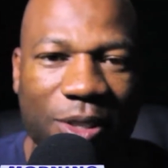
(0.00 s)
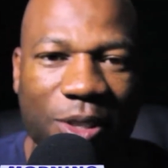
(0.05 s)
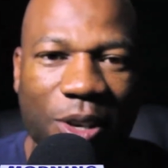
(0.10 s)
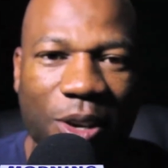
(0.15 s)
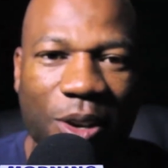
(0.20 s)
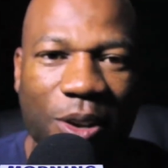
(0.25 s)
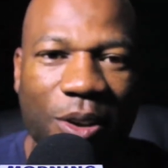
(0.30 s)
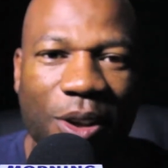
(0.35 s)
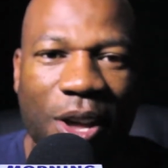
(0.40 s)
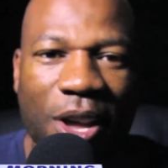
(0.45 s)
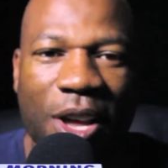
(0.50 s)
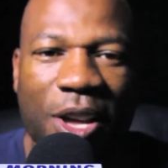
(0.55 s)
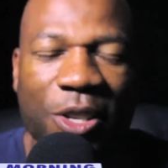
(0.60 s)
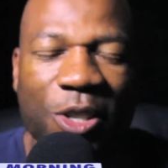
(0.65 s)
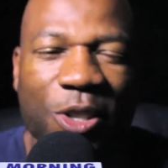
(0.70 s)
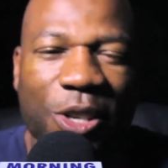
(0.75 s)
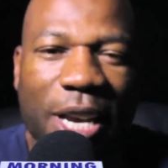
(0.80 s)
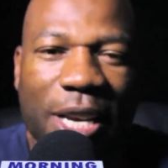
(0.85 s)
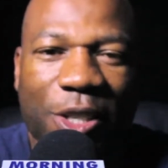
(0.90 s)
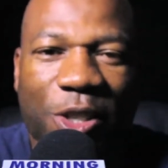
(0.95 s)
So
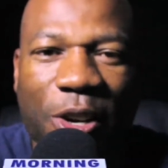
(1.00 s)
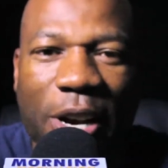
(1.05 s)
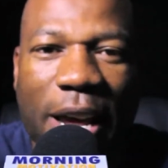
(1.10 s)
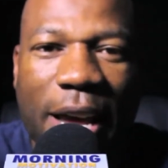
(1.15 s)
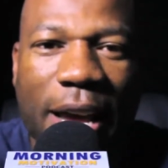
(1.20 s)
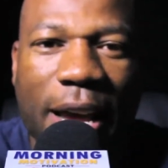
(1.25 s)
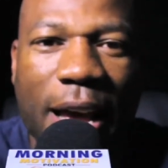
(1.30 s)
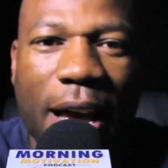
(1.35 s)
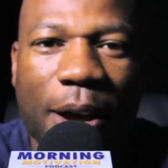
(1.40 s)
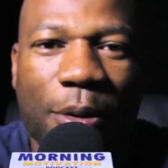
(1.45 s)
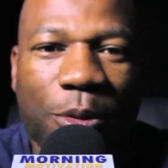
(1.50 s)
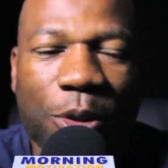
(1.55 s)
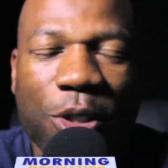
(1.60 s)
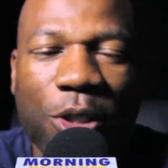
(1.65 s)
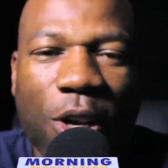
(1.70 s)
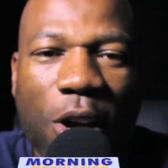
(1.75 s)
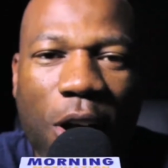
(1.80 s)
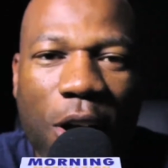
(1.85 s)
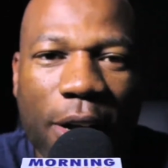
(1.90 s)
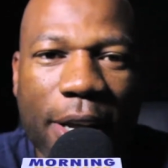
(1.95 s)
yesterday I was
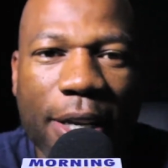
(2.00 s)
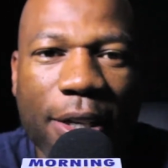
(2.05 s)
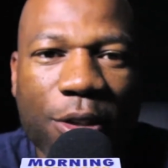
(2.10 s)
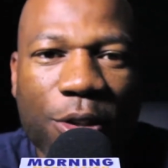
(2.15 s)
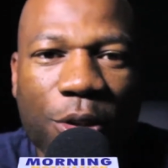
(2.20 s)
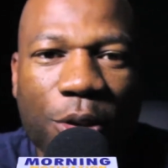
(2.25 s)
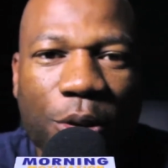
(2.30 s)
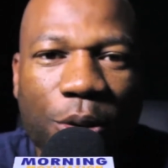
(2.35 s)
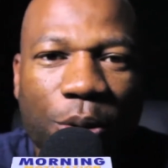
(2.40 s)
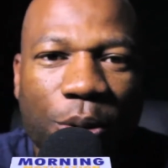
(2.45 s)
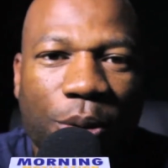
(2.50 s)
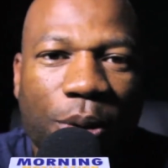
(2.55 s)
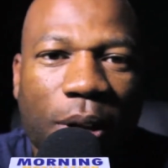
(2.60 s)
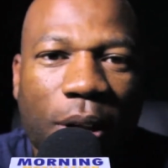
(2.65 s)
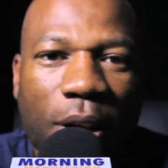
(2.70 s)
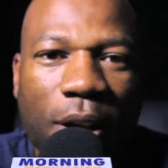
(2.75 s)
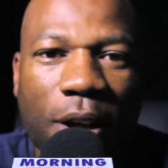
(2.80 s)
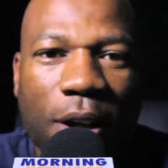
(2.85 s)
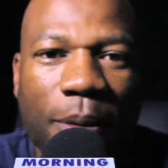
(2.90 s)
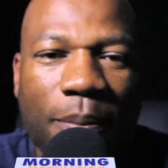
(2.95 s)
talking to
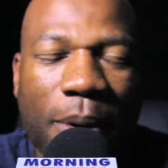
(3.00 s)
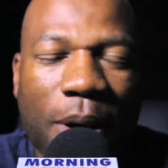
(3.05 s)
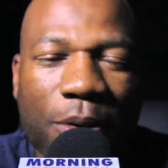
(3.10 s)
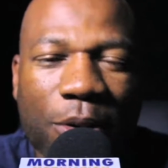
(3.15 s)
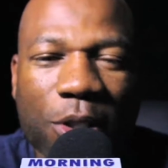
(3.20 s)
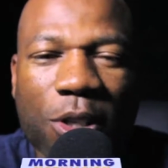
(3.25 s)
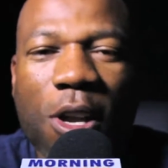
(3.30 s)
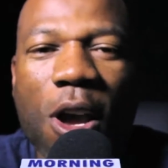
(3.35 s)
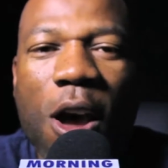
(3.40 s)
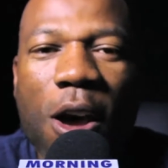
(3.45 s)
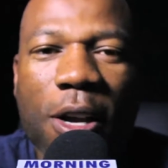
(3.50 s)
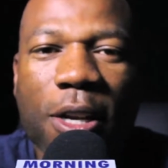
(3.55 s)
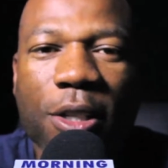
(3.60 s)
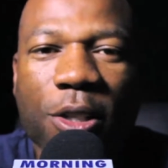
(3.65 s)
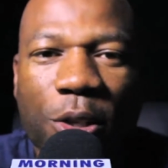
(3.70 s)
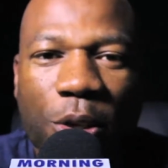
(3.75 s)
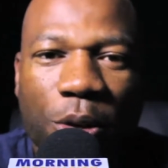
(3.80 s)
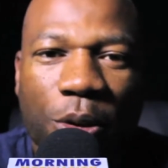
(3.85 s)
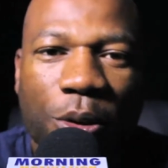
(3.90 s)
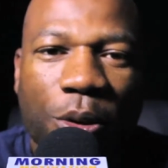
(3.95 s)

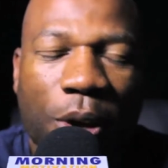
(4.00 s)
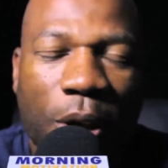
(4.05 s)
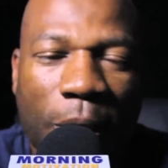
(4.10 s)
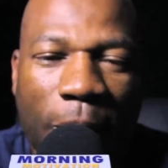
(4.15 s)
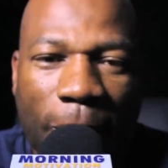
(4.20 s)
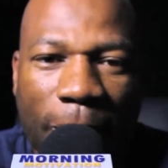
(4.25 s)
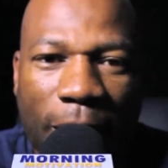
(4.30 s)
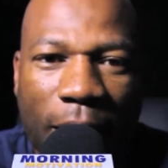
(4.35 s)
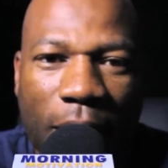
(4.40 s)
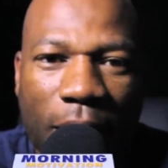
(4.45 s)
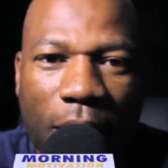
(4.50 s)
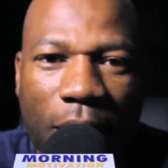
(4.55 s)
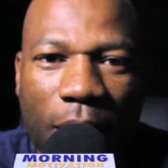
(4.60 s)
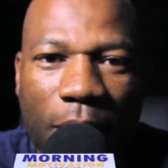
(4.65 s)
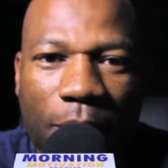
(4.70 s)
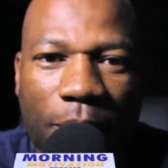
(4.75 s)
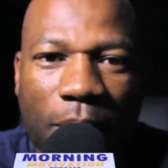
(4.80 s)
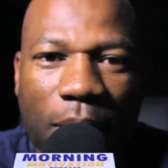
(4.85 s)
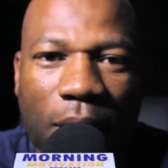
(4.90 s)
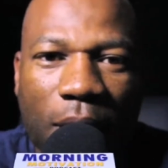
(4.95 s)

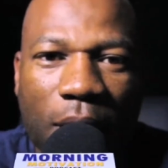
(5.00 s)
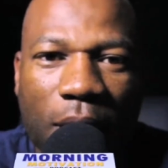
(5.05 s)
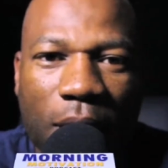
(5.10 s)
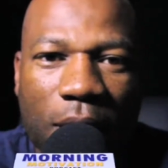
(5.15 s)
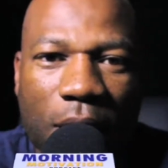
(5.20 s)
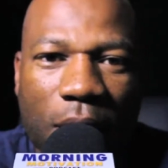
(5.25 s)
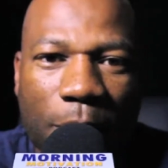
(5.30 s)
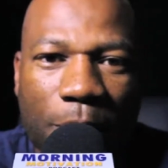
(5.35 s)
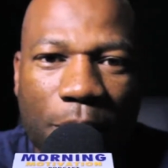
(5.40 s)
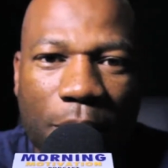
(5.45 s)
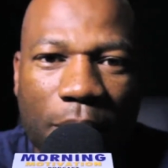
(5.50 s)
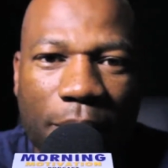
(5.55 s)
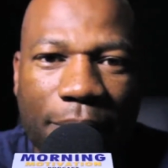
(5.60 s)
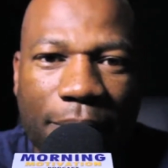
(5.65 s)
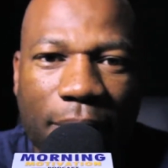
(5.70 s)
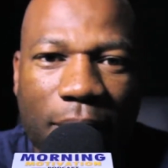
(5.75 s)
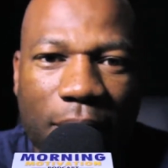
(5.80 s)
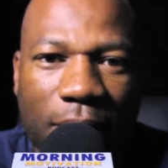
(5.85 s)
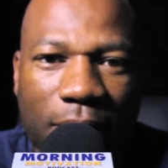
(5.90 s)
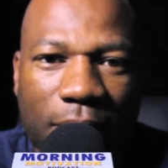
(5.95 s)
a couple of
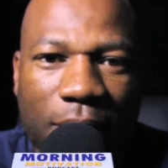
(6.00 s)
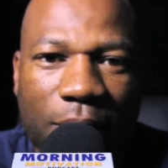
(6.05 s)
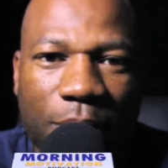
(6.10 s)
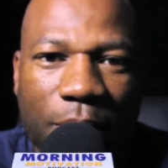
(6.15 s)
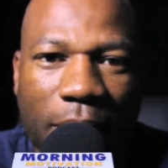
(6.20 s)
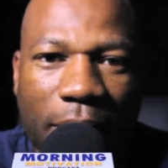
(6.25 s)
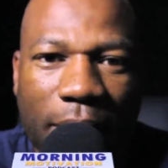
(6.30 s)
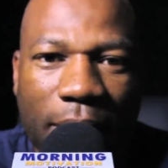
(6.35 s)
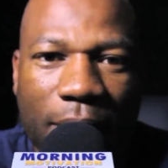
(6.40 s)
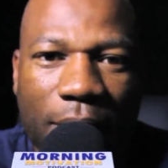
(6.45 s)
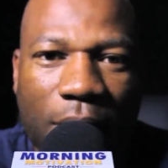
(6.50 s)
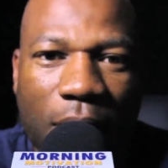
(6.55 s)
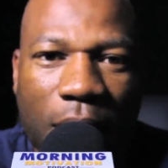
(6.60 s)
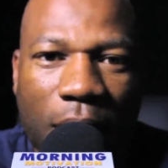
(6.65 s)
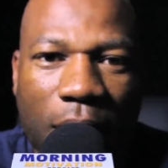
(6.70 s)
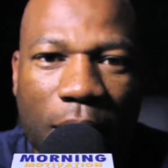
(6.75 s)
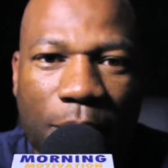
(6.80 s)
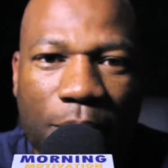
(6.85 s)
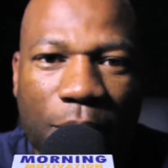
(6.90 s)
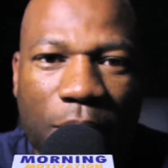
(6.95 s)
fellas, right,
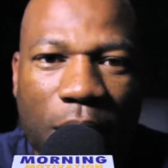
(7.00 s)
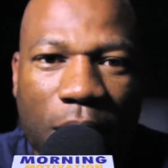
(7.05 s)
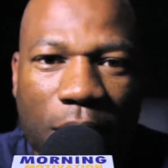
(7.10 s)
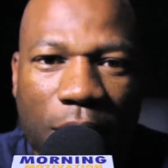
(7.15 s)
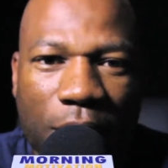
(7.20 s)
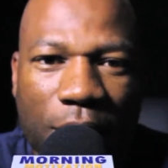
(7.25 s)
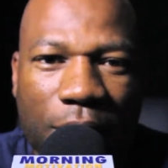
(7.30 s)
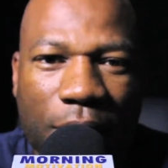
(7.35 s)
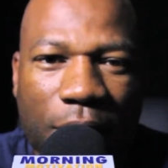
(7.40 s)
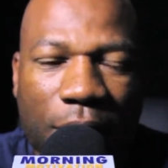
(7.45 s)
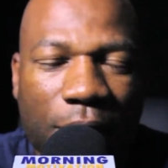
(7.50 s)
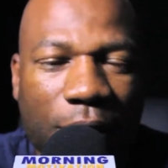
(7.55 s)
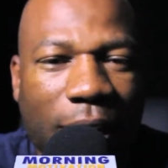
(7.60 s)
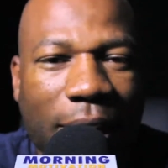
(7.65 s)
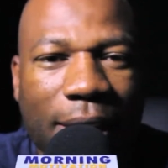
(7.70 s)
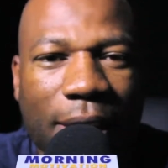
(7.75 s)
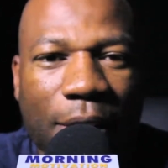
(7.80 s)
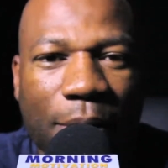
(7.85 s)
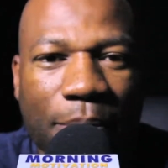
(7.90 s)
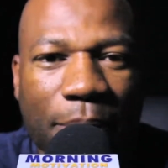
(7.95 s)
younger. They're in
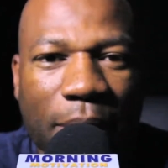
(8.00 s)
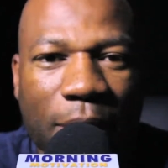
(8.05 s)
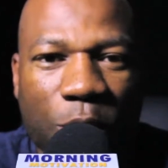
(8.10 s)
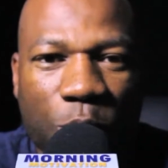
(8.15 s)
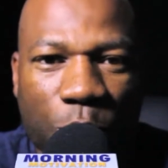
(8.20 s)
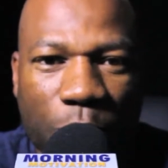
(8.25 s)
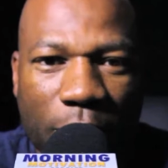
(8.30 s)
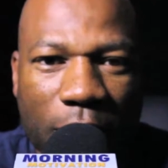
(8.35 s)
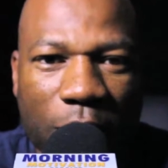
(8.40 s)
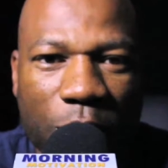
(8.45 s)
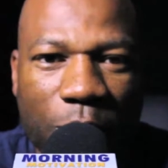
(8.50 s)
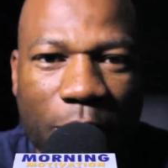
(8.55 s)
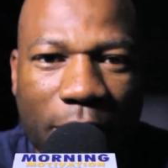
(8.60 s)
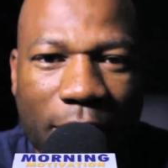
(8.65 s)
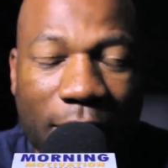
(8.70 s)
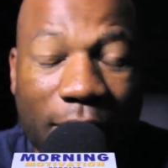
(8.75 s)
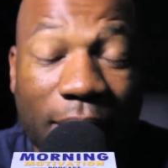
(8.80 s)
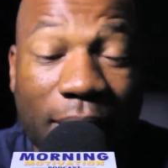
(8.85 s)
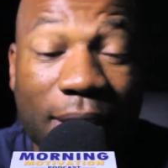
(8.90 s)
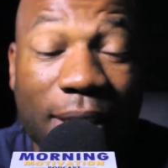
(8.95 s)
like their mid-20s,
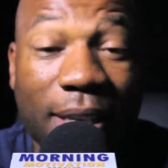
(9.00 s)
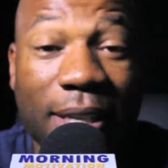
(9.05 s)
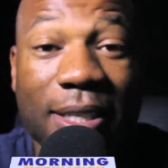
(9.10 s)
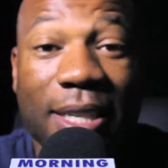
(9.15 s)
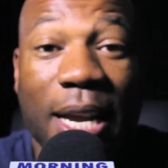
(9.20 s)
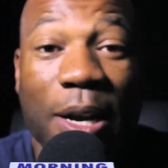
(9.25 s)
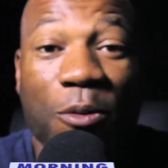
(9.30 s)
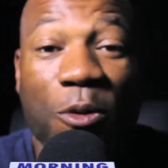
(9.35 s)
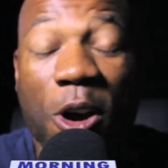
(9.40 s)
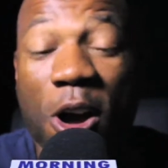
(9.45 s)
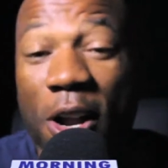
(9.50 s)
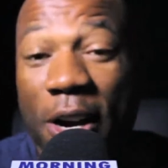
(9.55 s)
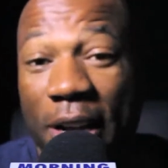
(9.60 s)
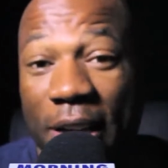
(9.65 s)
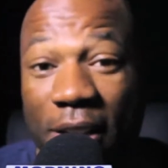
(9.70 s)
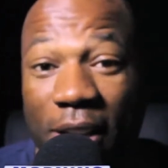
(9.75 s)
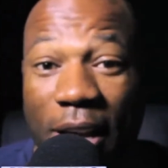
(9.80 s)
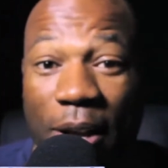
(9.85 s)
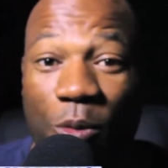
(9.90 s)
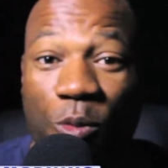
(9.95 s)
right? It's
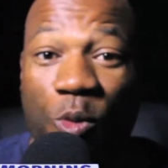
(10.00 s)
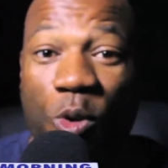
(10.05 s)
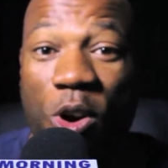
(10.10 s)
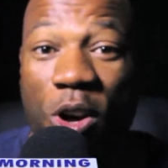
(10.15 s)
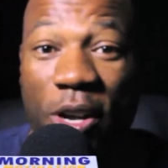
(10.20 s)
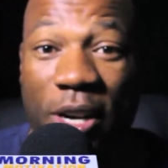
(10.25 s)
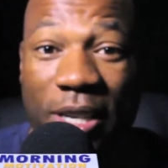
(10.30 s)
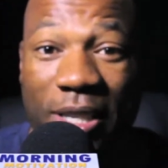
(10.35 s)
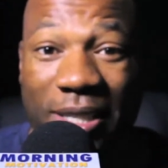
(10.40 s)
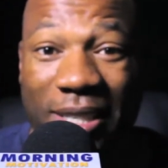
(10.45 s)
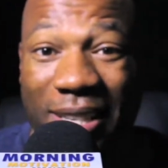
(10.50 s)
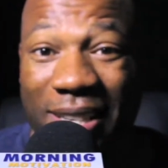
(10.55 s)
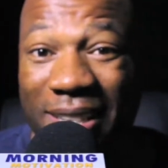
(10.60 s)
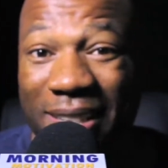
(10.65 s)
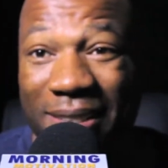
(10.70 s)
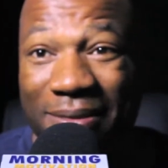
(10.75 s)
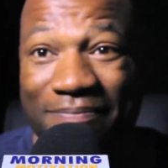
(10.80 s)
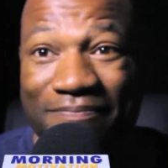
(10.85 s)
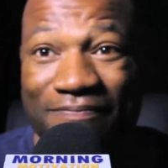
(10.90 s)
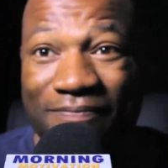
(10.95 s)
ironic. Like one is
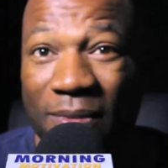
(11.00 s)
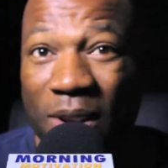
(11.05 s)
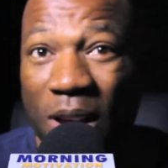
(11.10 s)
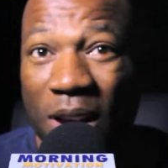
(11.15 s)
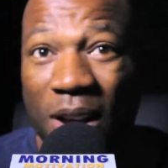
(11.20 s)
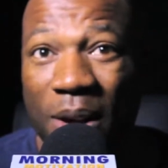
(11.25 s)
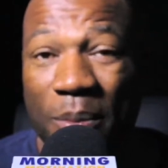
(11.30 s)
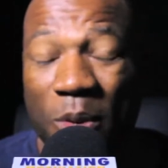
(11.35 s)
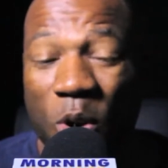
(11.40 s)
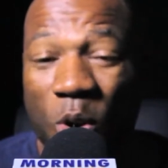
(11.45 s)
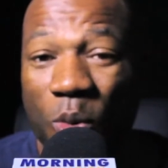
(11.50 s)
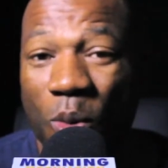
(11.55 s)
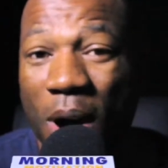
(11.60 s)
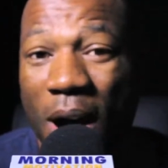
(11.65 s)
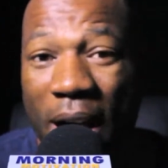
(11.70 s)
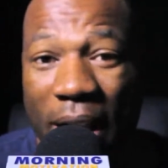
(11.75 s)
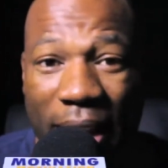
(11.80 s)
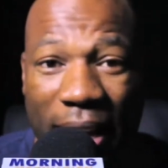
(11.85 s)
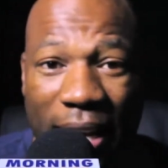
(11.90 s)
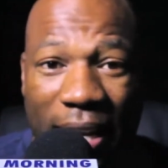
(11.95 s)
in
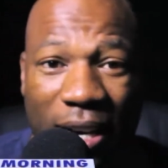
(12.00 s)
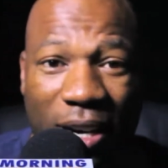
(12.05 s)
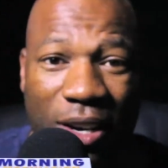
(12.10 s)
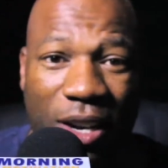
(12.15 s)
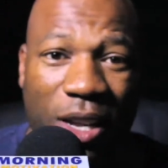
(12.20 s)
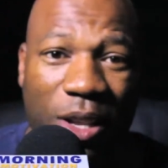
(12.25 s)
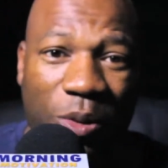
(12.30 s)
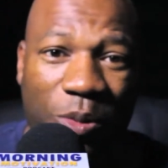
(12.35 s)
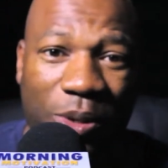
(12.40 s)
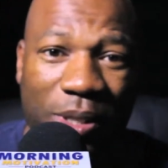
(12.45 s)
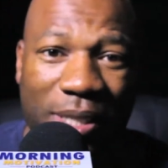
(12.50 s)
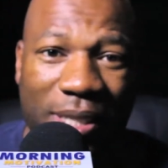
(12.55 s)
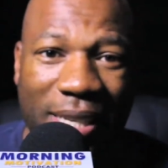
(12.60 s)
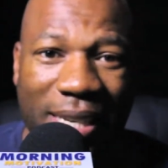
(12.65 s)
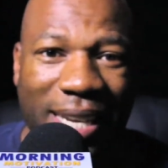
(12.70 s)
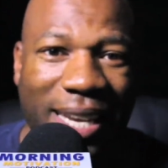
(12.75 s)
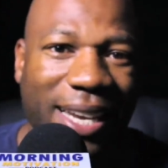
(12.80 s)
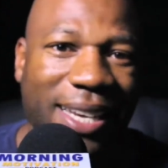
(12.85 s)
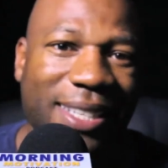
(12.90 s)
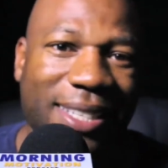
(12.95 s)
Hawaii and another one's
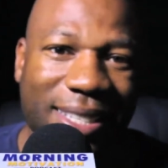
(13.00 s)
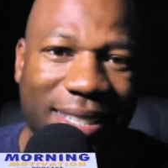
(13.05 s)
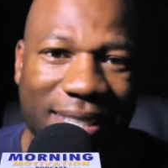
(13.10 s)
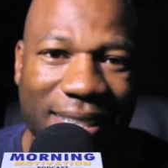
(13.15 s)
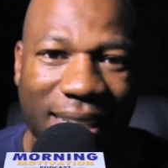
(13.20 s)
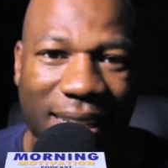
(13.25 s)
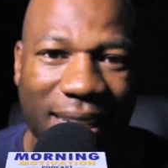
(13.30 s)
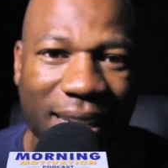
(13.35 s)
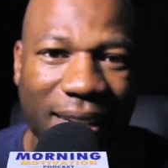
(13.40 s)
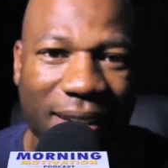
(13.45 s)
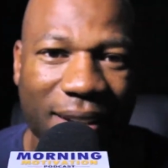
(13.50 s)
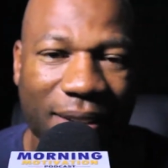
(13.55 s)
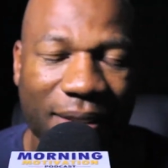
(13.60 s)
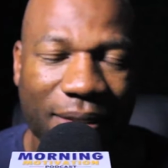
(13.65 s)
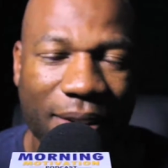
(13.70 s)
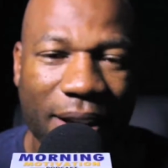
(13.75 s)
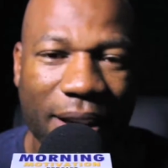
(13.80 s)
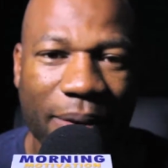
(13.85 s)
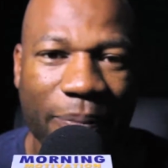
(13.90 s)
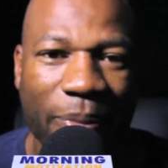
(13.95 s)
in Kansas City,
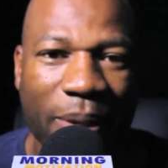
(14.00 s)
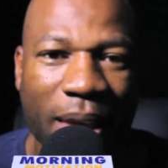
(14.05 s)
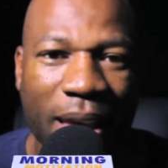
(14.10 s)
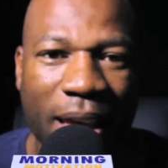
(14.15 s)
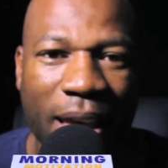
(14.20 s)
right?